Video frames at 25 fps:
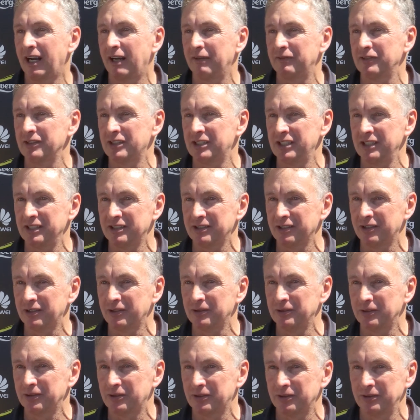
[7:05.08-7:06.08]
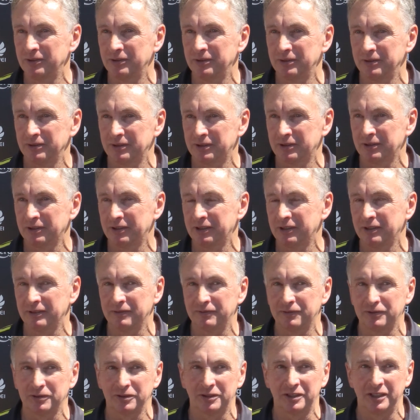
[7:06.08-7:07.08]
half a season to go through, so
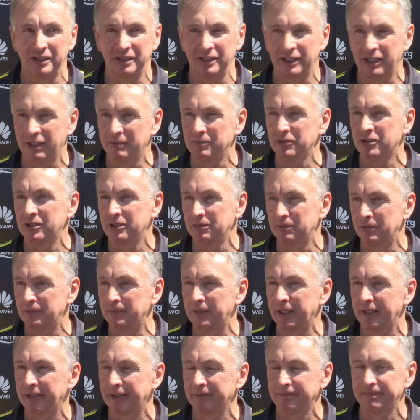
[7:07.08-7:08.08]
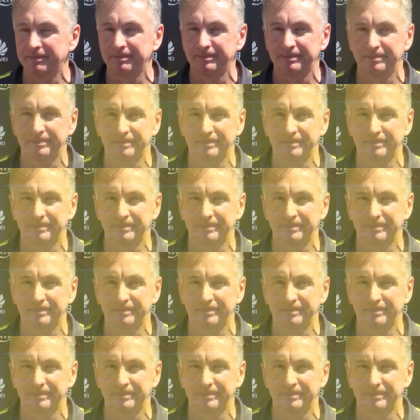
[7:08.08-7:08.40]
another 14 games, he'll be back.